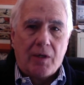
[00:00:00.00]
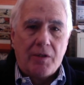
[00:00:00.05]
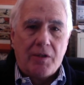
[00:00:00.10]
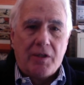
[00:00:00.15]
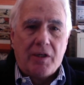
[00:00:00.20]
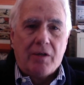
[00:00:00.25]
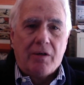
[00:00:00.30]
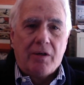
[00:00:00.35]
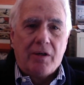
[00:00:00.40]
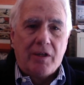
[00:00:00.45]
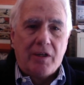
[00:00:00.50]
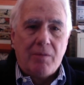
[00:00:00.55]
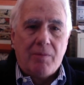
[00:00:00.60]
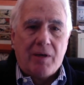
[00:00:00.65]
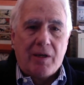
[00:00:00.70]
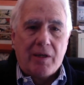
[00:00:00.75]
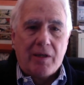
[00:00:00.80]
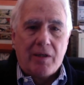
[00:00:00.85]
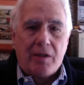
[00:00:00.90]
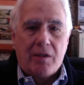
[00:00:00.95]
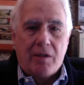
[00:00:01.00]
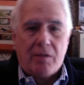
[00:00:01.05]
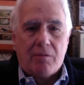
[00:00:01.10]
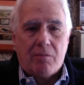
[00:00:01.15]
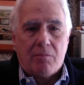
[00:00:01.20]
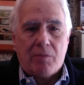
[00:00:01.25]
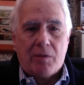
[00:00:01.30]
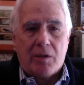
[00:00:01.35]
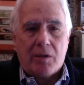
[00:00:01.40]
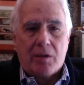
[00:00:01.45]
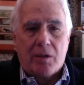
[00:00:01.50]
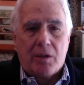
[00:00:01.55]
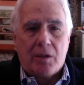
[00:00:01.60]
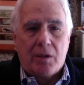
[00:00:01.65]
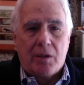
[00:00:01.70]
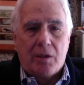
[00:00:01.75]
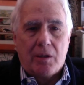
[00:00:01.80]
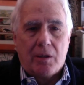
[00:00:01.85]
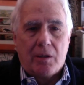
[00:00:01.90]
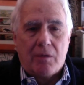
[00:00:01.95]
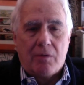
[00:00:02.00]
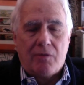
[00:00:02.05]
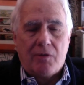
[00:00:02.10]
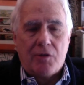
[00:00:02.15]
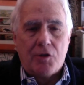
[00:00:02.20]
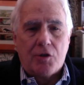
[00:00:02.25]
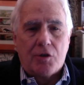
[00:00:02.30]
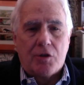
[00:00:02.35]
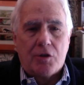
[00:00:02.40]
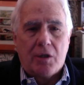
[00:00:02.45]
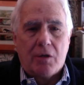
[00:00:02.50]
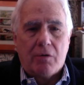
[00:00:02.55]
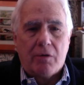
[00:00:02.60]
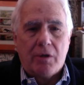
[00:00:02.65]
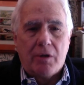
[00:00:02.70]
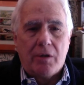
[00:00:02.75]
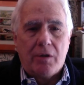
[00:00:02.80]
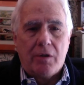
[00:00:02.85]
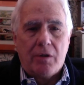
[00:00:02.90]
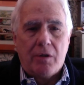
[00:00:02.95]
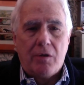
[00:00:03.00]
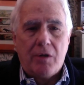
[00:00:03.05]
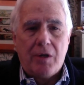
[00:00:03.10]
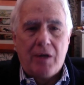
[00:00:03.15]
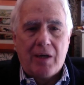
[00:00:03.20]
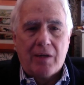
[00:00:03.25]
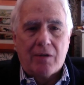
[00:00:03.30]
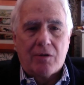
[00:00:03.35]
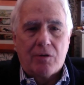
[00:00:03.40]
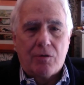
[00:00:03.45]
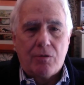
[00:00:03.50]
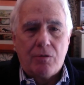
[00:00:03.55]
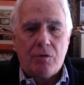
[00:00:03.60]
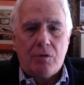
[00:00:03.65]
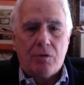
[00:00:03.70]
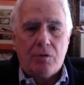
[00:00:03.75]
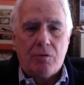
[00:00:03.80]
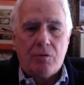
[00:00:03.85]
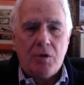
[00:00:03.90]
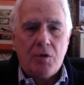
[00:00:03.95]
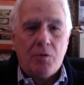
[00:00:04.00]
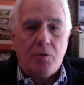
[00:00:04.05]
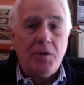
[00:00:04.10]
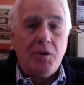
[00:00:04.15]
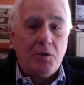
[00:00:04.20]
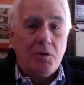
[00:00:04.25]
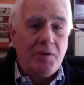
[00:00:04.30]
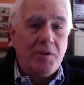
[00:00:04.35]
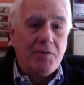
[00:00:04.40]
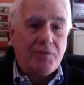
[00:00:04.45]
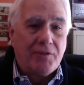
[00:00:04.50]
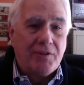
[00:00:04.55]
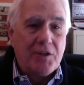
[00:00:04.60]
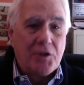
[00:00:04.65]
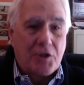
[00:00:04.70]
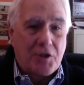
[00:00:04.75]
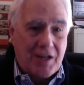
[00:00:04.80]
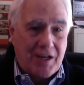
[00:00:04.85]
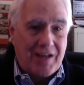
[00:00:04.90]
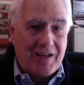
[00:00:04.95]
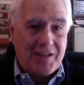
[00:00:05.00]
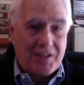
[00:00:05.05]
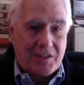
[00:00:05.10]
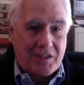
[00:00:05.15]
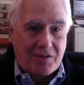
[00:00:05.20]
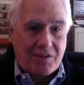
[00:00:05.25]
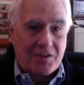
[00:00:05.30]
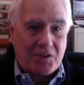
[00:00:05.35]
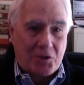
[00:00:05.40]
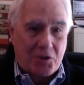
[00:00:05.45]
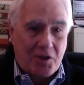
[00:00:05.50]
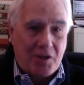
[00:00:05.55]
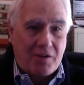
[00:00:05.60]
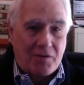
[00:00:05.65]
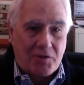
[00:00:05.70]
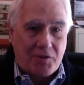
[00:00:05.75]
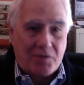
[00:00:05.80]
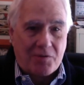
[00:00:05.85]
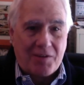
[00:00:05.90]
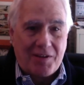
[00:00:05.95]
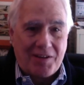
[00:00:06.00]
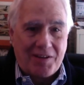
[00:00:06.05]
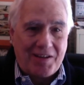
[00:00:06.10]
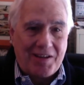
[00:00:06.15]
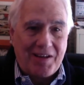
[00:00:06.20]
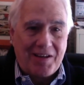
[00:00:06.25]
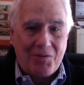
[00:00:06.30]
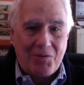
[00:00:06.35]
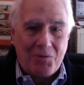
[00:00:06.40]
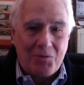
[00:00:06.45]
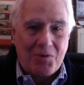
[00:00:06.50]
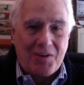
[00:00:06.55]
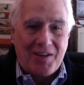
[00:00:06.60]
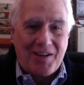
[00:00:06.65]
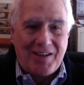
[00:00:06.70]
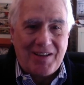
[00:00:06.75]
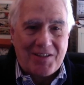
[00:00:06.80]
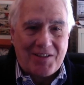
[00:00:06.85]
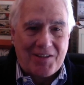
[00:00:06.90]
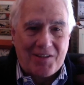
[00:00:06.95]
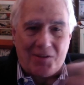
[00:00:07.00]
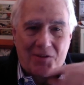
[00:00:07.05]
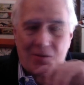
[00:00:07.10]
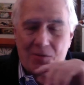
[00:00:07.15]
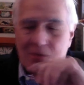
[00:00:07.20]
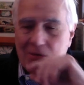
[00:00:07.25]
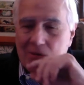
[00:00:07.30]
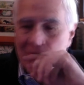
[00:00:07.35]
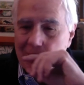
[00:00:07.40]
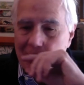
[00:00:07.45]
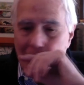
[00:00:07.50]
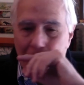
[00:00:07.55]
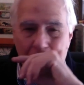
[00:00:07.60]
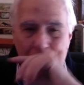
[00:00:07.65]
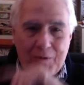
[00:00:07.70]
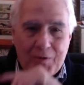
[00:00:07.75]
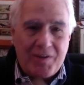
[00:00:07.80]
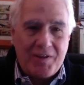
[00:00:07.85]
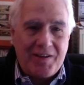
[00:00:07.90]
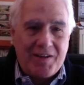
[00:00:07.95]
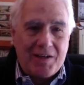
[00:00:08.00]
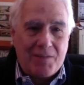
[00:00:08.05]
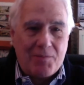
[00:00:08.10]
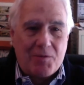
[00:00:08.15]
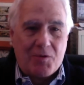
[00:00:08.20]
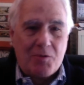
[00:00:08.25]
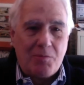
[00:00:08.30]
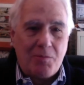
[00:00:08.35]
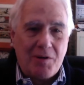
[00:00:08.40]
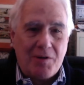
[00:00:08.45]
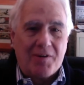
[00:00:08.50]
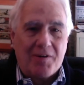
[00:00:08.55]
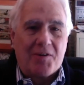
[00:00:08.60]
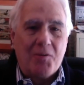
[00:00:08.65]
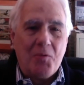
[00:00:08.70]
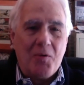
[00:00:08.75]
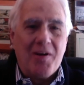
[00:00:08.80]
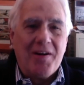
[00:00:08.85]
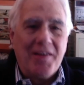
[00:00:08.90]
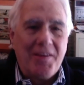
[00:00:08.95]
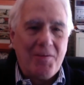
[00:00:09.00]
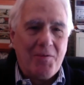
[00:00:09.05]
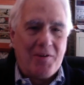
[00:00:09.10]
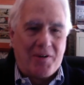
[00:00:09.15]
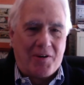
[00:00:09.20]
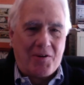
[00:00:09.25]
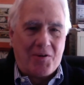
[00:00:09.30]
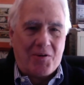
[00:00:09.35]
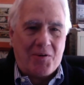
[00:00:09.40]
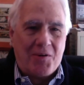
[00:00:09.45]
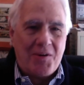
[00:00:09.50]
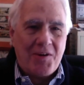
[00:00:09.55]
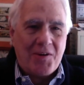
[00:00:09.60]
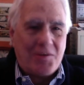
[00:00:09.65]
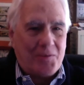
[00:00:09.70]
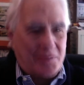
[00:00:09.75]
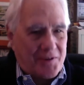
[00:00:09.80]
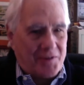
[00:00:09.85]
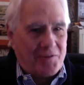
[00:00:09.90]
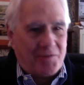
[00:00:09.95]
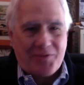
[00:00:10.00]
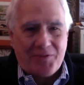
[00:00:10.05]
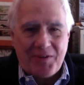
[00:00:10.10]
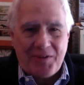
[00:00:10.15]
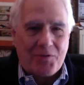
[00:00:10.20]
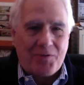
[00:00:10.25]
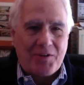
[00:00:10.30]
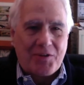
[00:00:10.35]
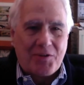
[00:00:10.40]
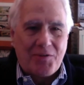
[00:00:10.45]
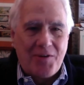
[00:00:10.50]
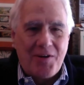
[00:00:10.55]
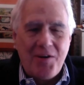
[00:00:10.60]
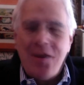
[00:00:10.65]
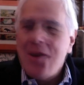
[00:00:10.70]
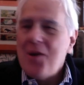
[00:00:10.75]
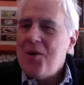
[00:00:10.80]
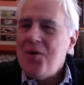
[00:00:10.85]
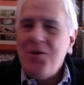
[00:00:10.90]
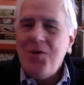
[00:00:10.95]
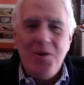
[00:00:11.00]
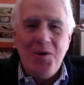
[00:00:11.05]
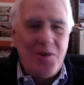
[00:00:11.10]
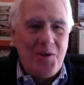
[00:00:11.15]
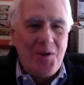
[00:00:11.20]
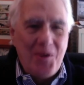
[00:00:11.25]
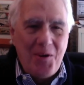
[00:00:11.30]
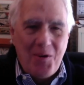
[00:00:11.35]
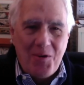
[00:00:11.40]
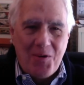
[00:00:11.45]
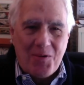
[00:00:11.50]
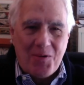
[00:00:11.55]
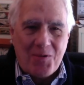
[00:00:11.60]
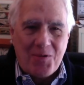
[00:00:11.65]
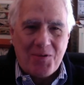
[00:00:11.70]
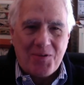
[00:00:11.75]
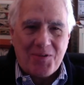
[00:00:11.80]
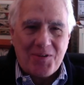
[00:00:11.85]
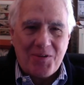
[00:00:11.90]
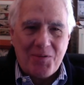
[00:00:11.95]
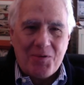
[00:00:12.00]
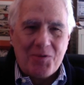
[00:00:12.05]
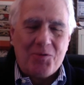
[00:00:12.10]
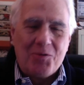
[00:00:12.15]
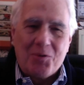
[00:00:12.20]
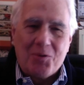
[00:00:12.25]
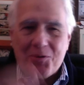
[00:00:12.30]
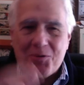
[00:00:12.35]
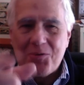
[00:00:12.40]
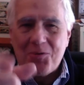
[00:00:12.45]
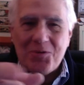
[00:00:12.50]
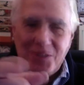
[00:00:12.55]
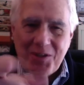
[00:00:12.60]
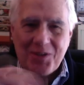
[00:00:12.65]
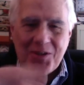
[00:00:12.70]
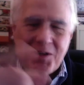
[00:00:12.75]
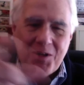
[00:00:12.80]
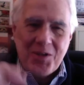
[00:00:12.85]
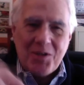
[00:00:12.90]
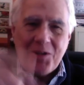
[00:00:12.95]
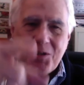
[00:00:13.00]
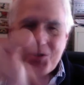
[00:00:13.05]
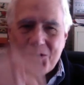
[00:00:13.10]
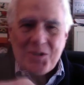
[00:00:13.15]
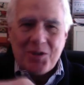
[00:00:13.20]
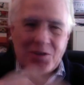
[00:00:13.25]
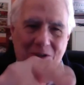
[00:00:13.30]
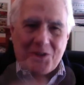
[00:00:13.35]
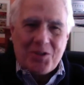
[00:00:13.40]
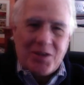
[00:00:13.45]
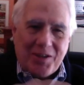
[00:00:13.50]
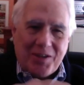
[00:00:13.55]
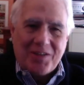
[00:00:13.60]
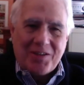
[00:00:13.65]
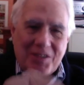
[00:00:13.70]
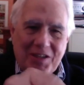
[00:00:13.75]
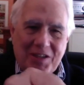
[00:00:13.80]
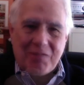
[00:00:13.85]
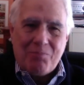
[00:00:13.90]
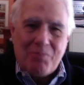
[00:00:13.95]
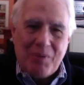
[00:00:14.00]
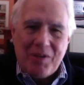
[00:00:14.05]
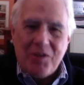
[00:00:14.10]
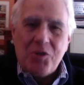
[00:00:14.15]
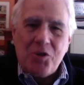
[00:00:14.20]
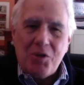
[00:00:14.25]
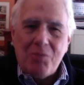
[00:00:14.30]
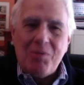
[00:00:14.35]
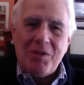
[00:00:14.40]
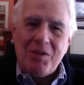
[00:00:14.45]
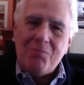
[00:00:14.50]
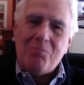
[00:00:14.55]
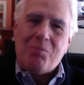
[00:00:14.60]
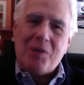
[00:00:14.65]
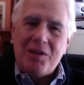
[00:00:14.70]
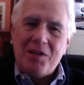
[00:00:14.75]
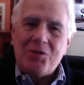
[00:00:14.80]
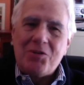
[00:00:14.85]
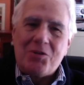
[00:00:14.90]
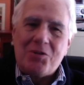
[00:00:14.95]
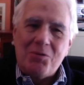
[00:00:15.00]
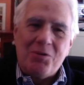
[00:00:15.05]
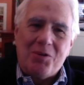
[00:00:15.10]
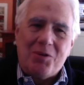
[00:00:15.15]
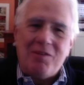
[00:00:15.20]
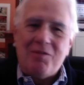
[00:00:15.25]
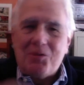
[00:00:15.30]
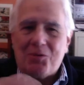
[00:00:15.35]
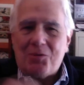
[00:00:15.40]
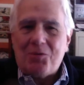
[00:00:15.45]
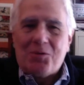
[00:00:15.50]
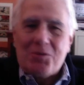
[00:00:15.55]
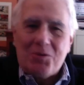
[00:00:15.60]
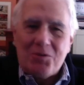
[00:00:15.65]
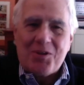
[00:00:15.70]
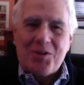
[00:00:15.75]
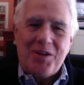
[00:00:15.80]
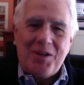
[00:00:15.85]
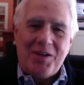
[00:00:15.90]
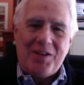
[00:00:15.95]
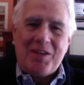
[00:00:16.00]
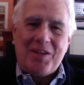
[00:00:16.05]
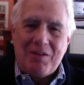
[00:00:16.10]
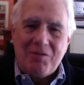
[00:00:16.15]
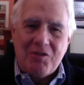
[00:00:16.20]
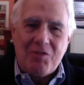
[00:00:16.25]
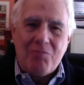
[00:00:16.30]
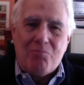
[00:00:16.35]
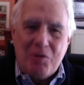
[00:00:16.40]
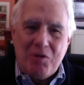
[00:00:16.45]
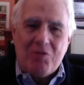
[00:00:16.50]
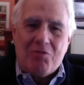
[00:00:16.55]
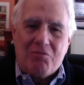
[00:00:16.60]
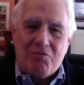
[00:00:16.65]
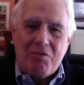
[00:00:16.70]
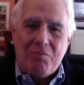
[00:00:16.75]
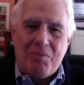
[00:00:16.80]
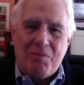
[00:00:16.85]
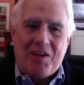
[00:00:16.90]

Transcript: I dare anybody but a uh, vegetarian not to go. Well, you know, when the French guys, the chefs like Alain Ducasse and so forth, when they come to America, where do they want to go? To another French restaurant? No, they want to go to that that Stickers, that Benjamin place. You know, I want to go there and have the big